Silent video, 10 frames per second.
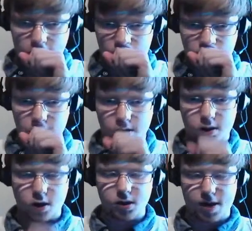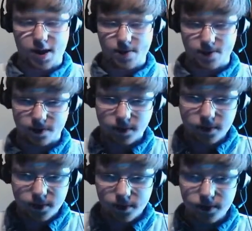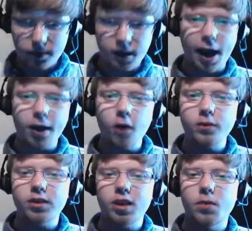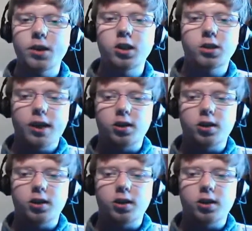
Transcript: Excuse me. And obviously we just managed